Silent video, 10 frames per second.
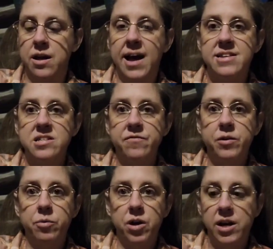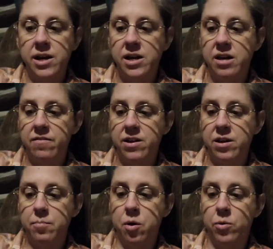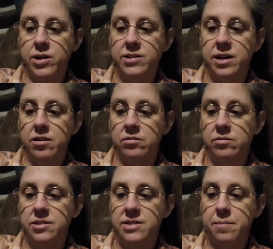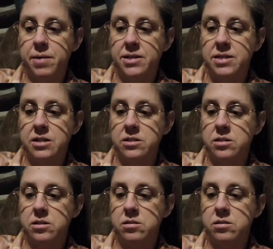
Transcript: as if you were going to give it a ponytail. Does that make sense?